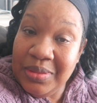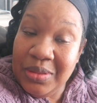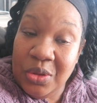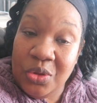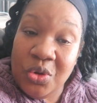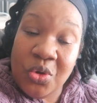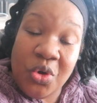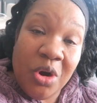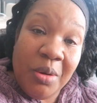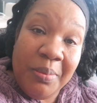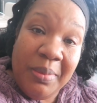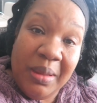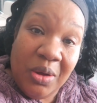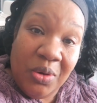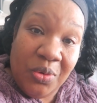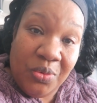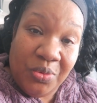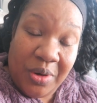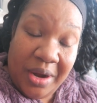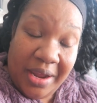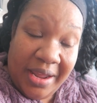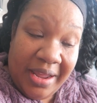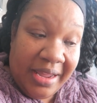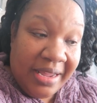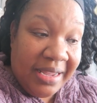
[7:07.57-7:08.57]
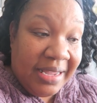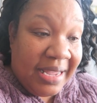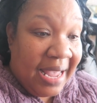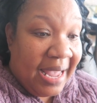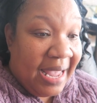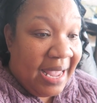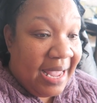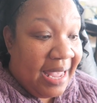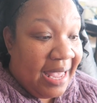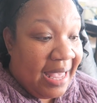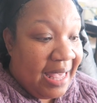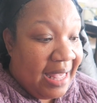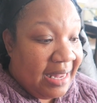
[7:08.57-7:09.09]
the doorbell rang
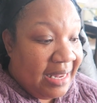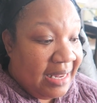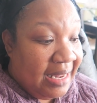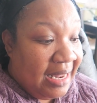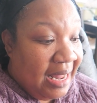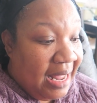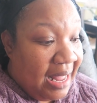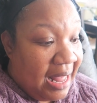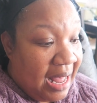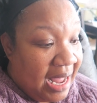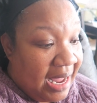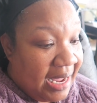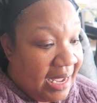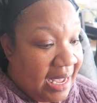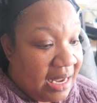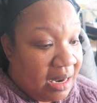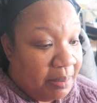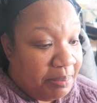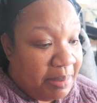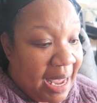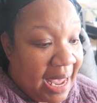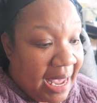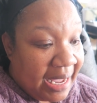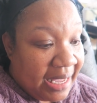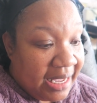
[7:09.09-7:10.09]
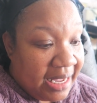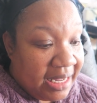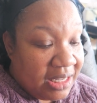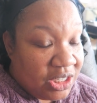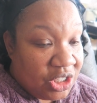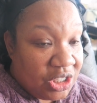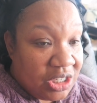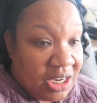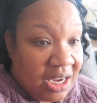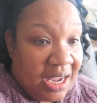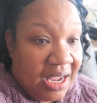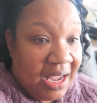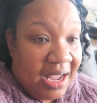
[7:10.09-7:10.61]
and I got a
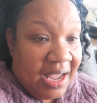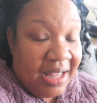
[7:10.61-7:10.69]
package